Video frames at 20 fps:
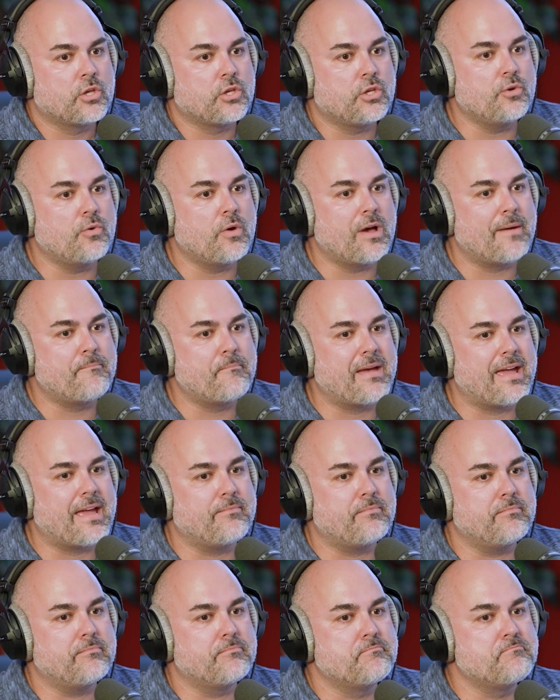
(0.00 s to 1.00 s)
you have
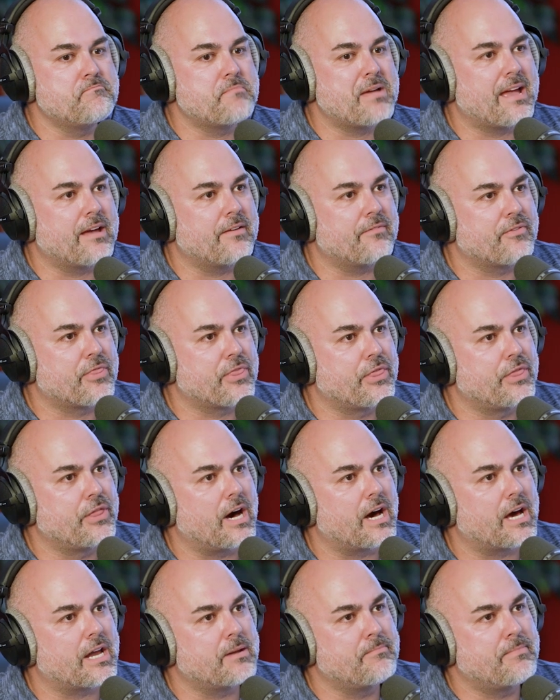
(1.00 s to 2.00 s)
may may have
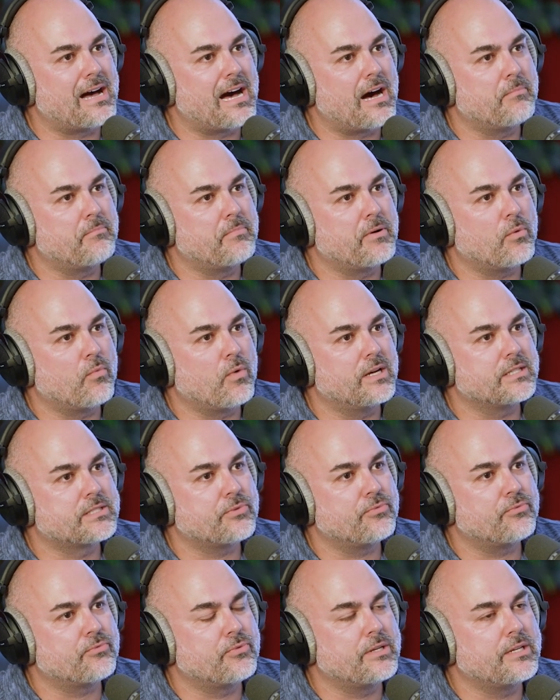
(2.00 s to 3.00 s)
thought about but
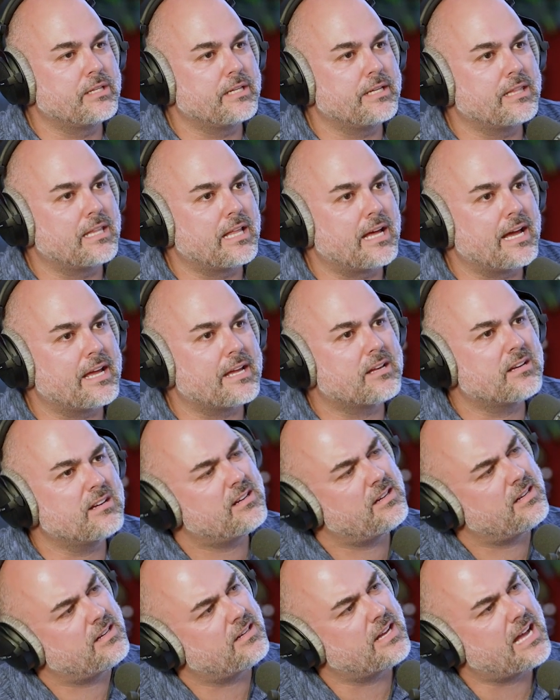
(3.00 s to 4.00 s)
wasn't really like,
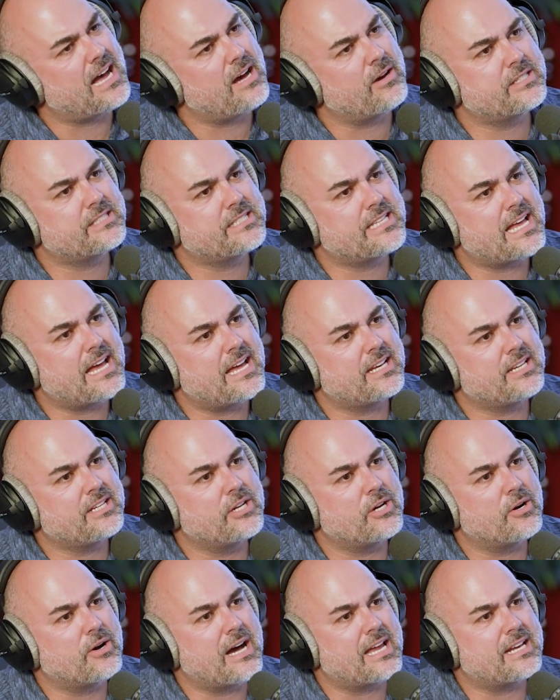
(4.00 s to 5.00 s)
huh, how does that, you
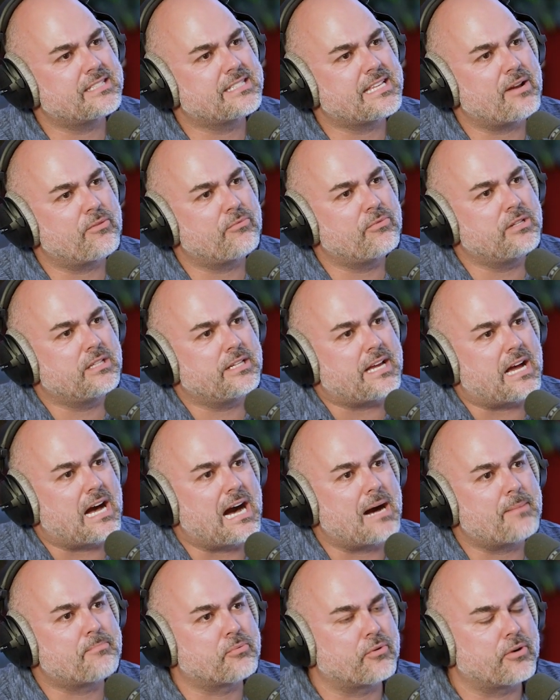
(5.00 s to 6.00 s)
know, how does that really
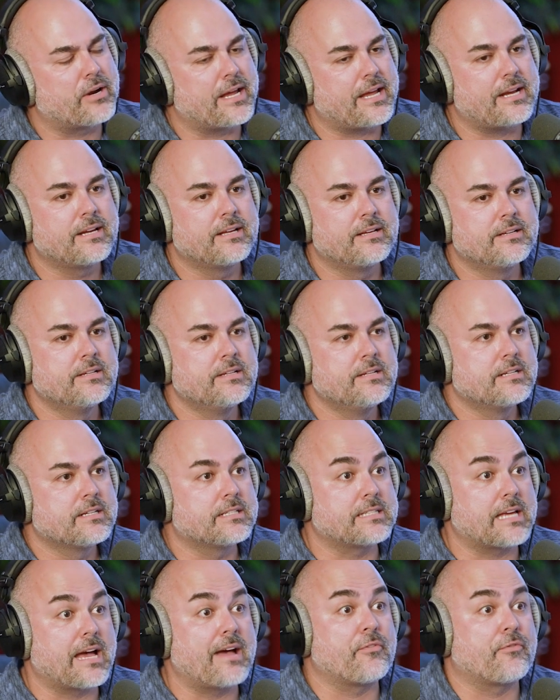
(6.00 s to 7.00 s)
operate?
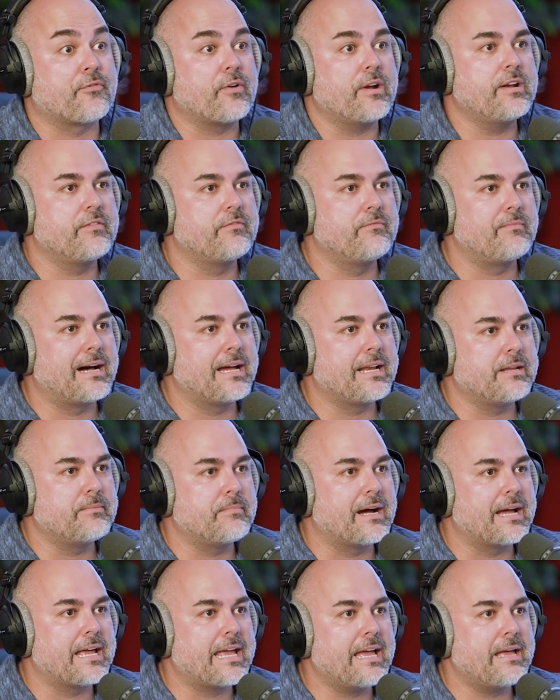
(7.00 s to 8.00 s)
Because I have a friend of mine in
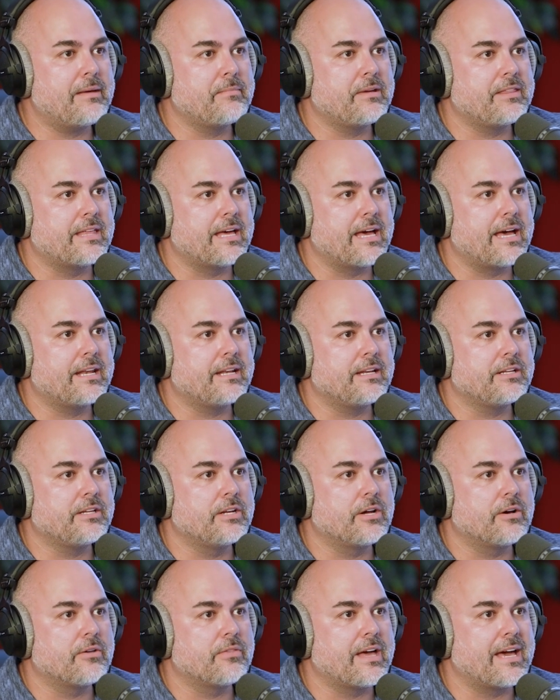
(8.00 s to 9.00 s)
Miami that,
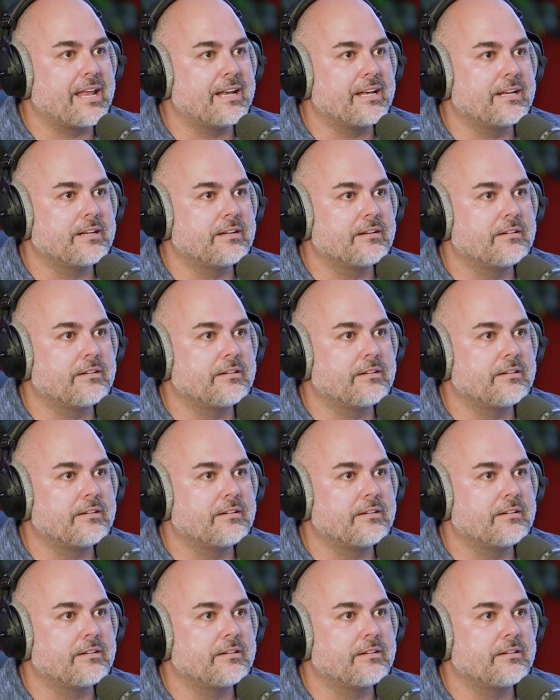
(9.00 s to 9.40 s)
you know, that